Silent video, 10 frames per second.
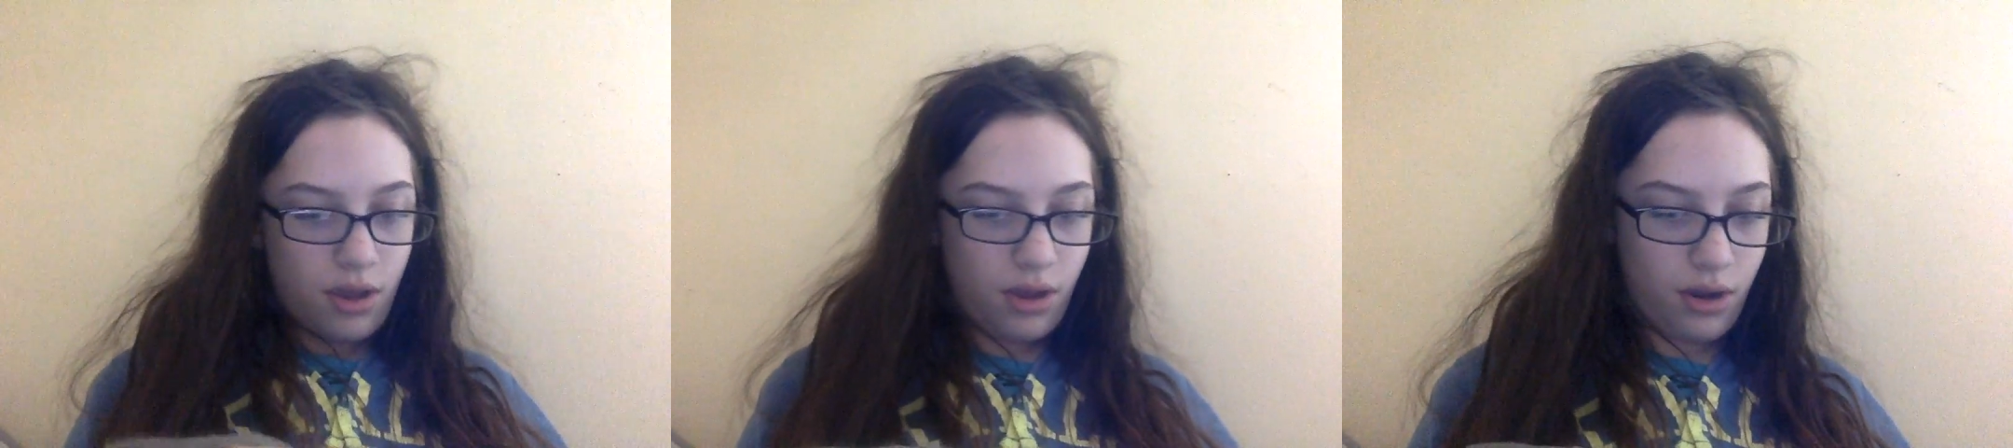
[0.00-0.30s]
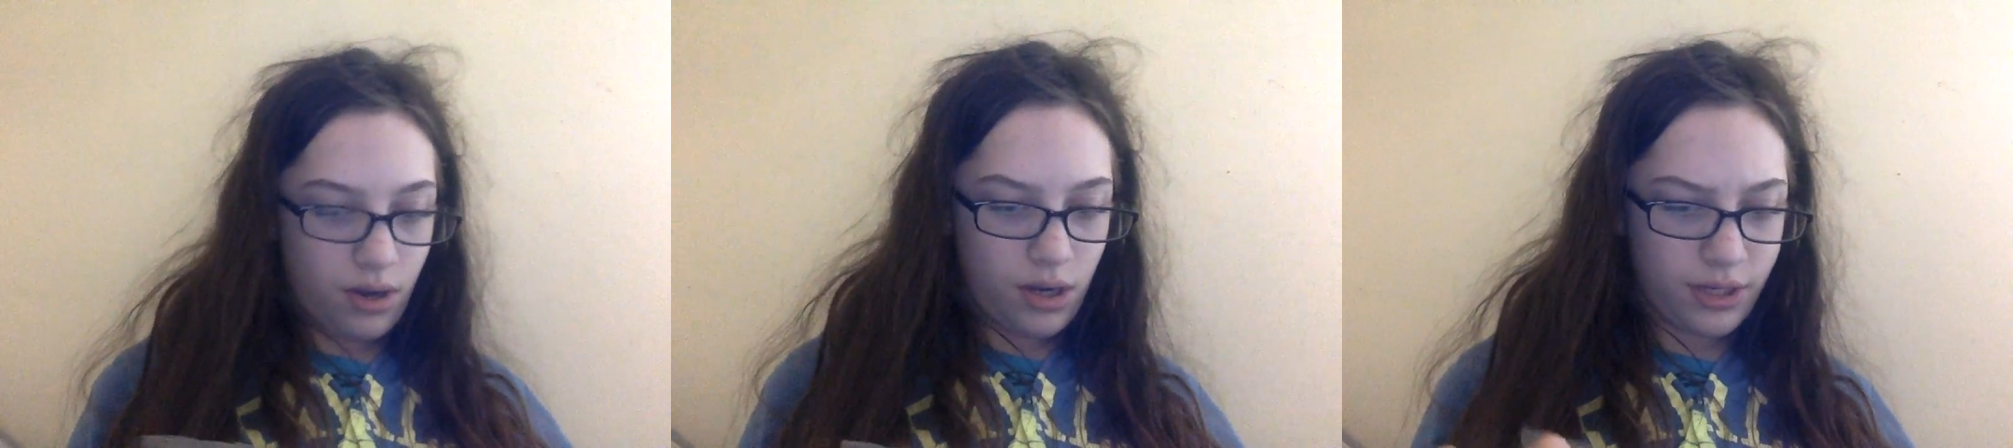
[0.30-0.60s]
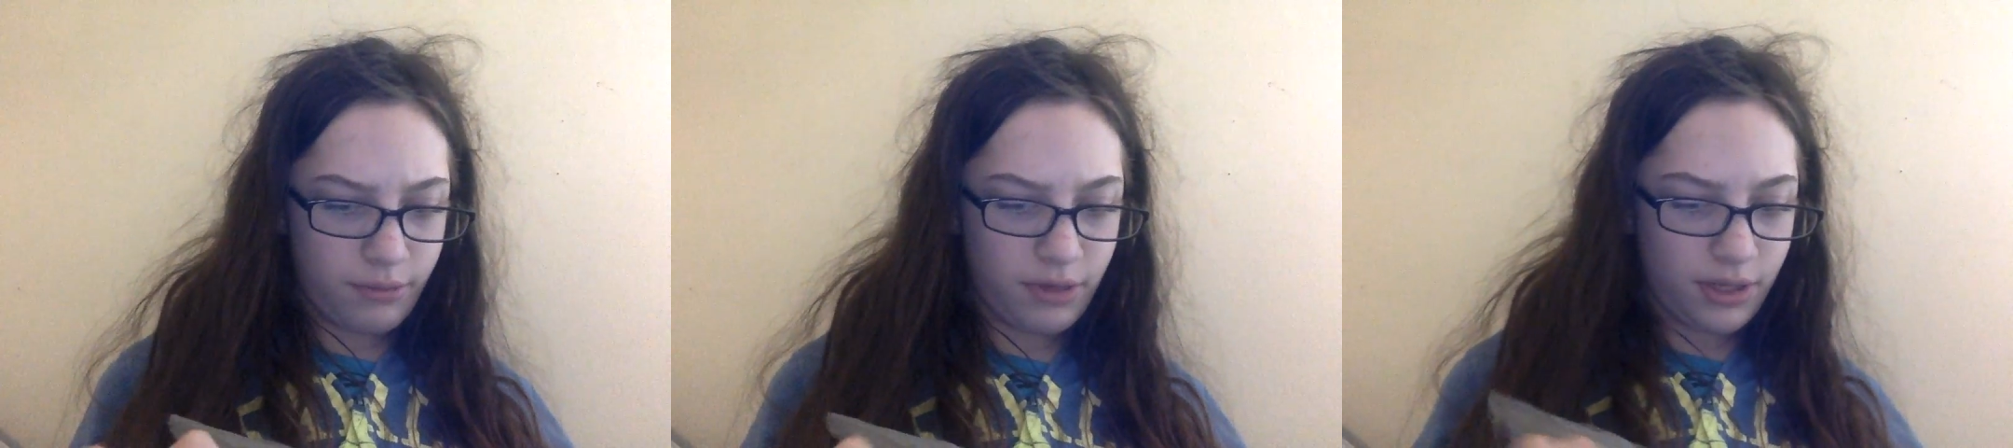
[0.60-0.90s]
And I got
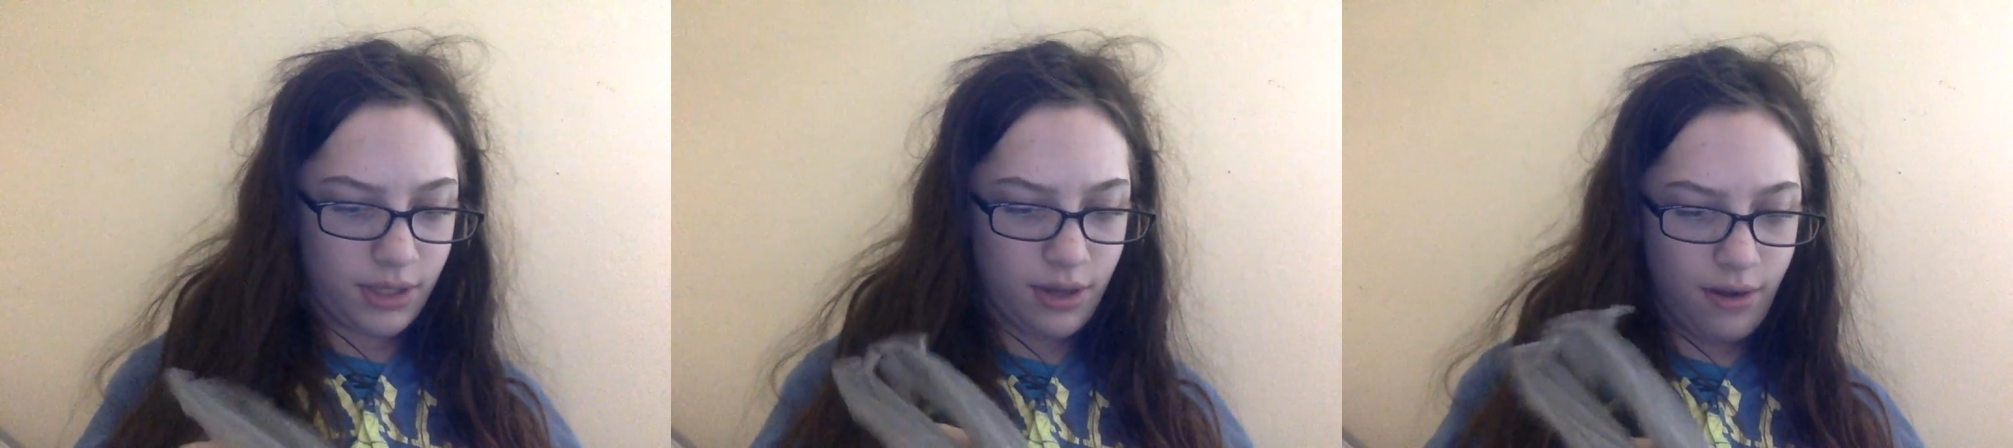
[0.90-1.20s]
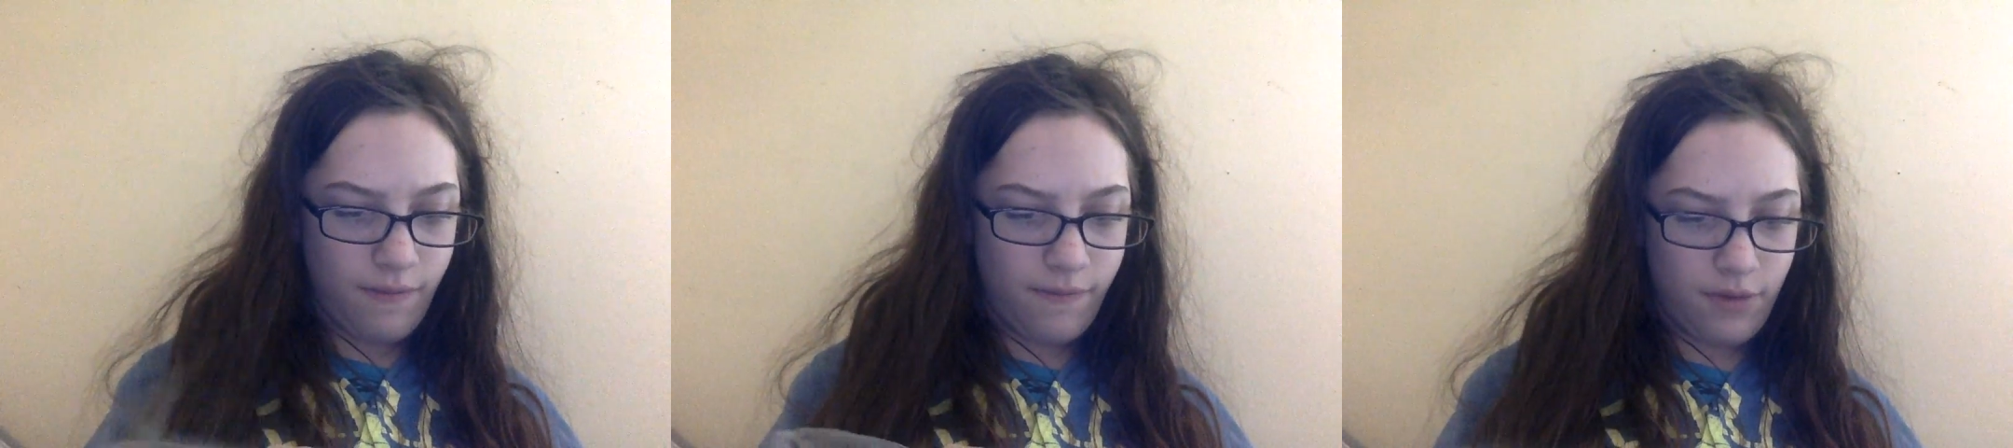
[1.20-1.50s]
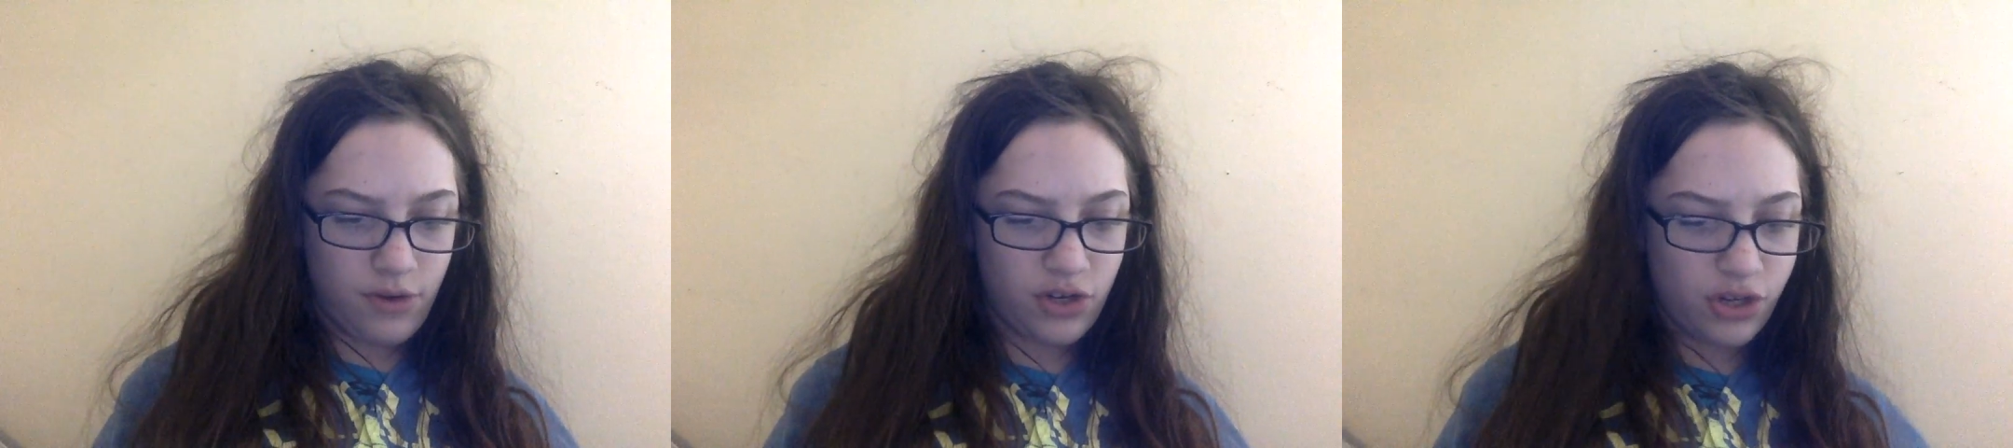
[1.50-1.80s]
some stuff.
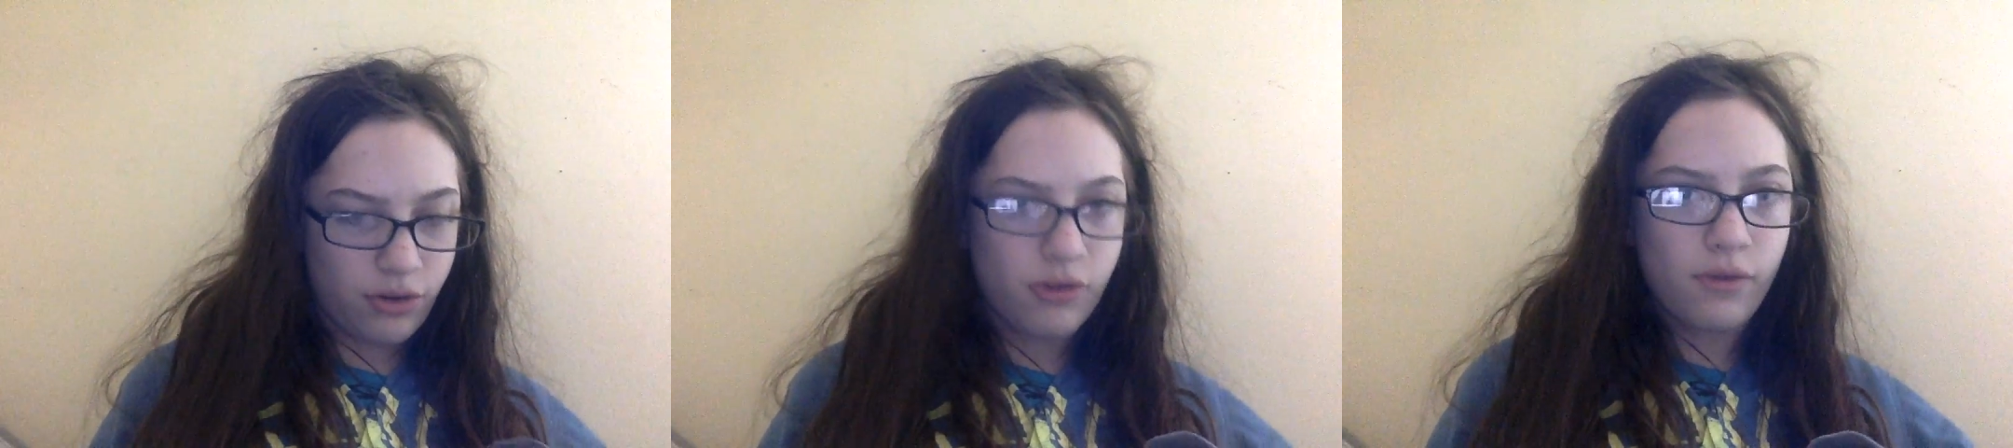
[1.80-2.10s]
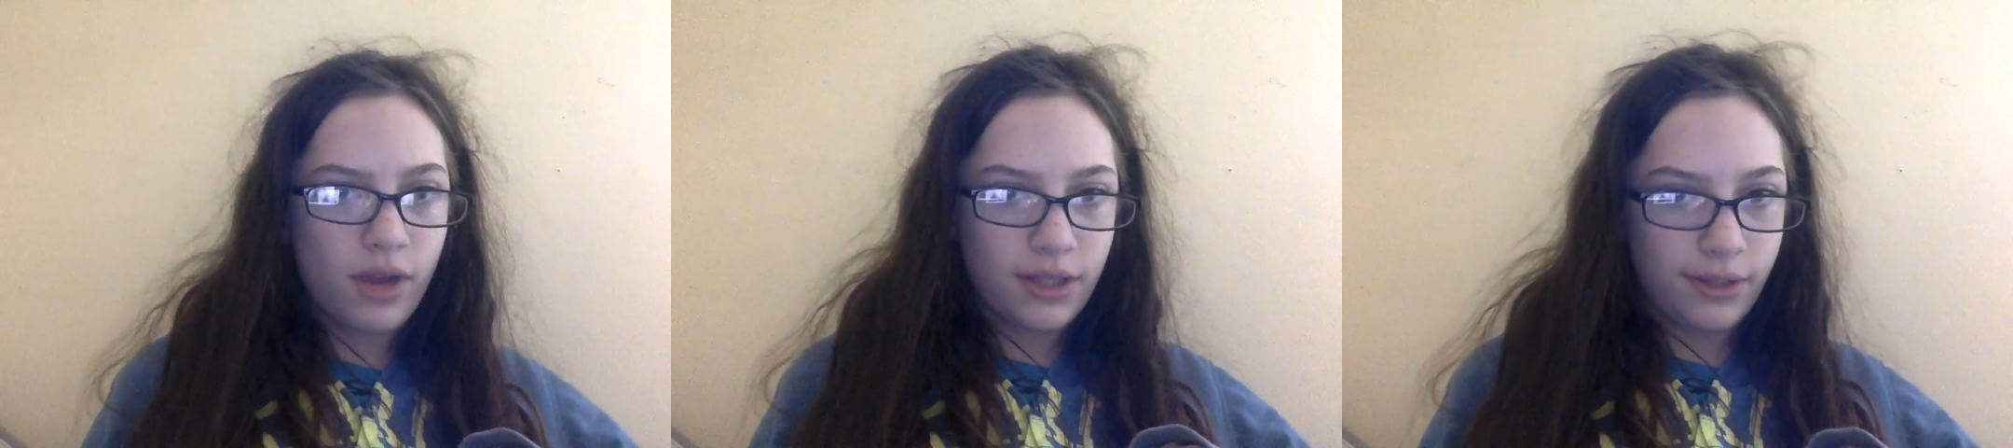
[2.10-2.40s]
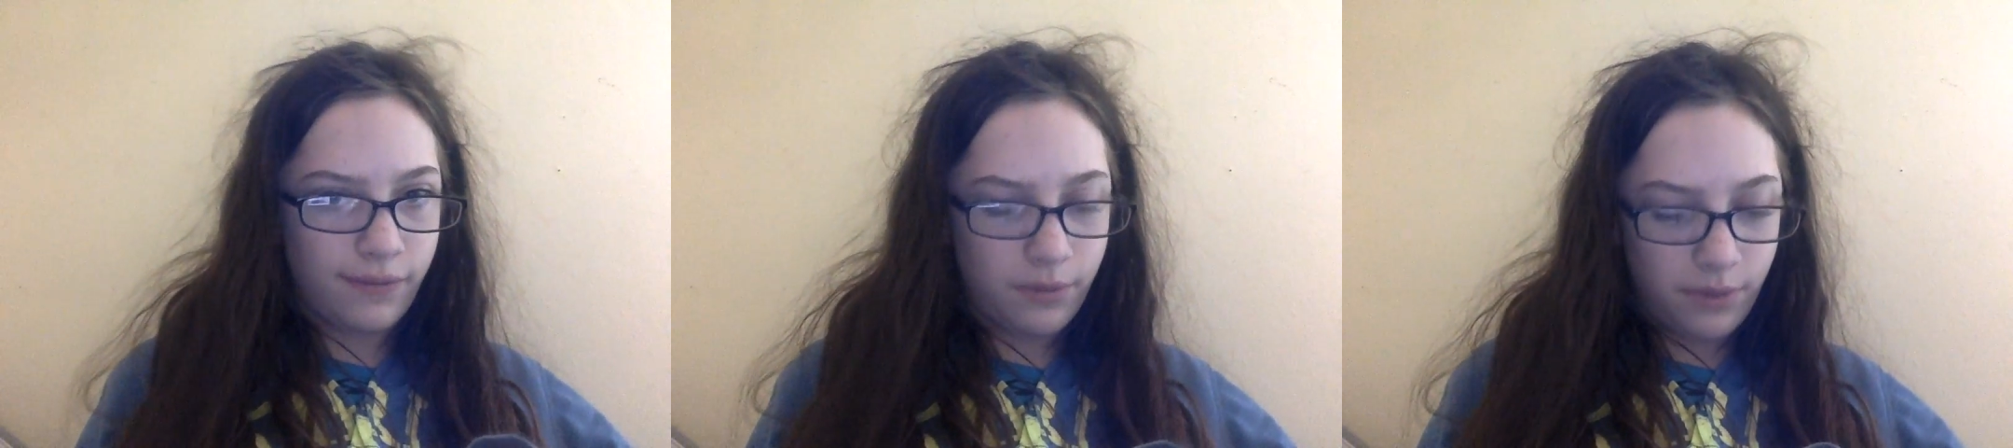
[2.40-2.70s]
I'll just show you guys
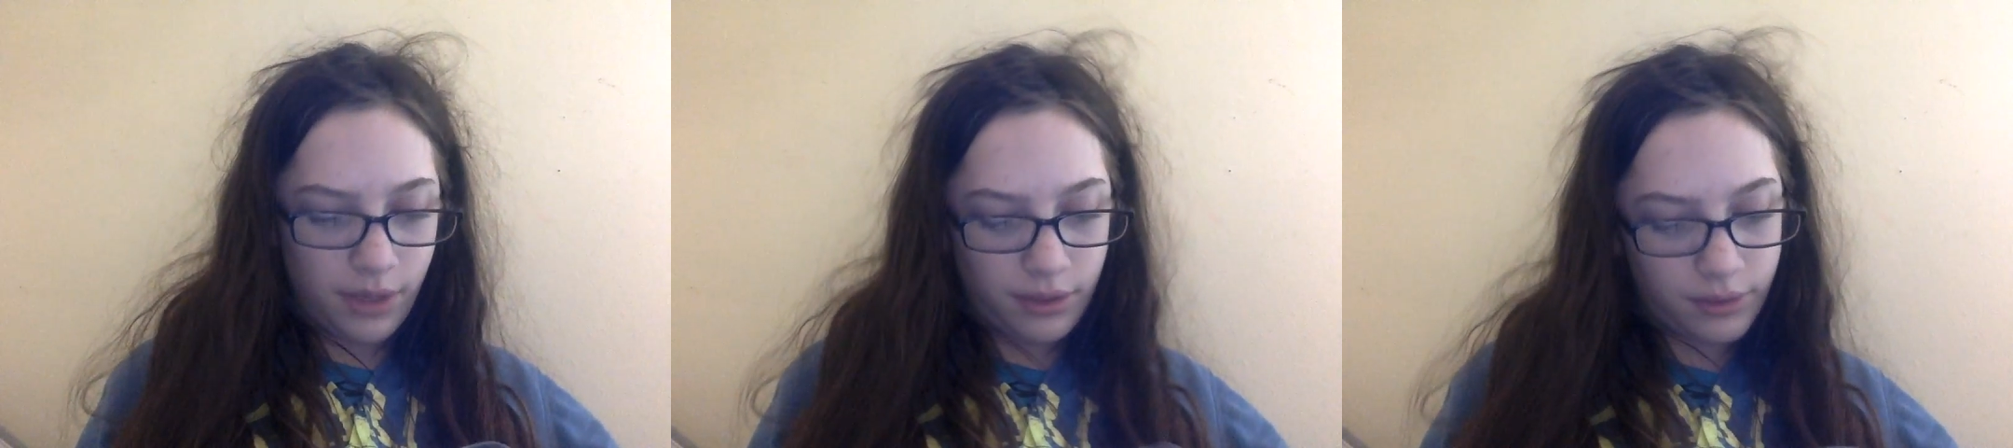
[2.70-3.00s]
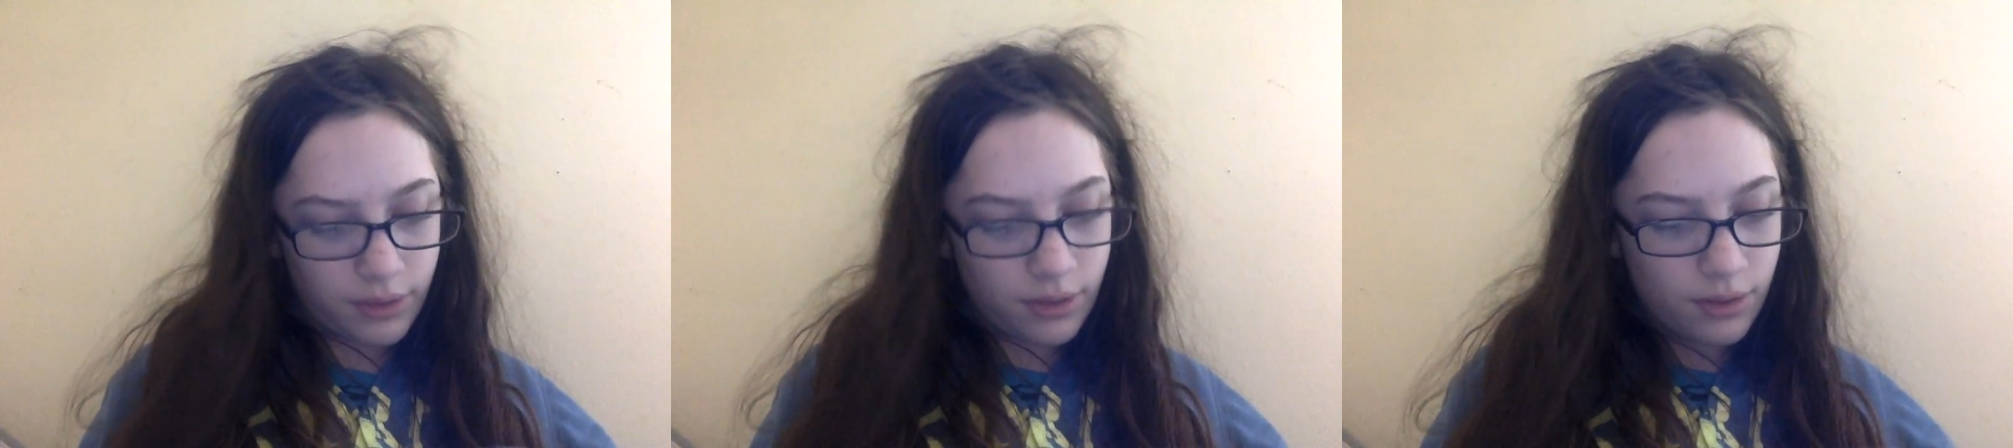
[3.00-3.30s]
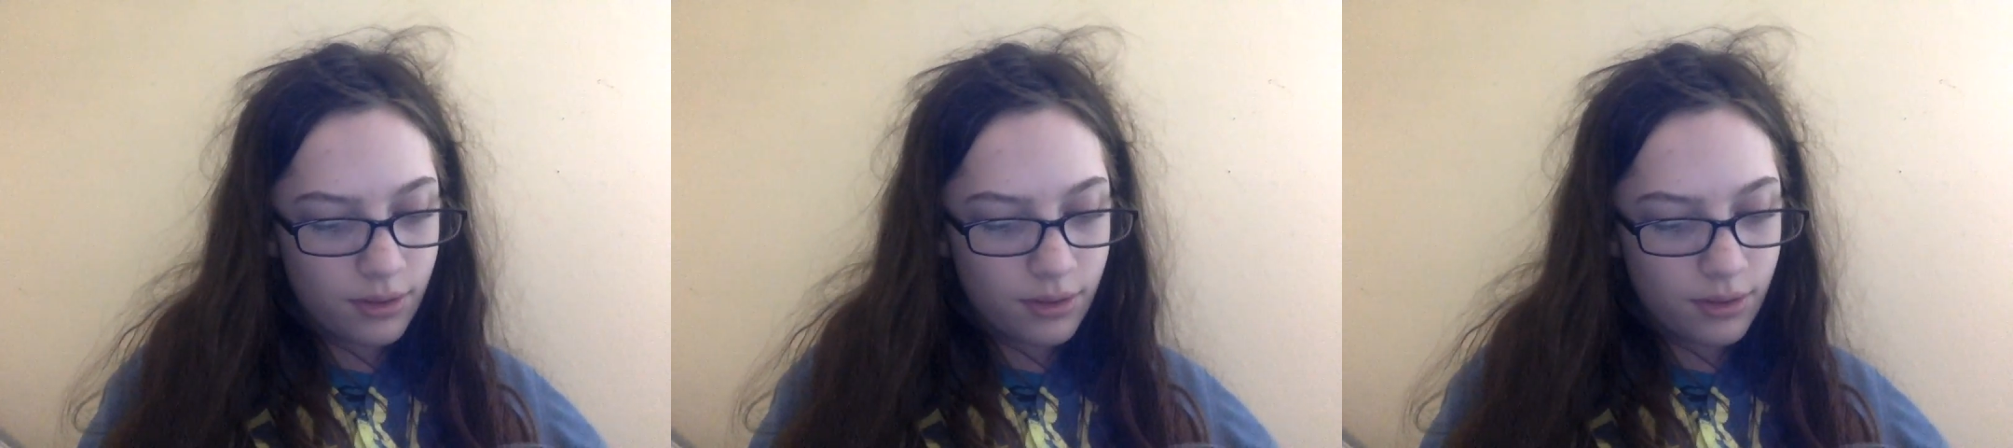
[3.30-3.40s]
a few things.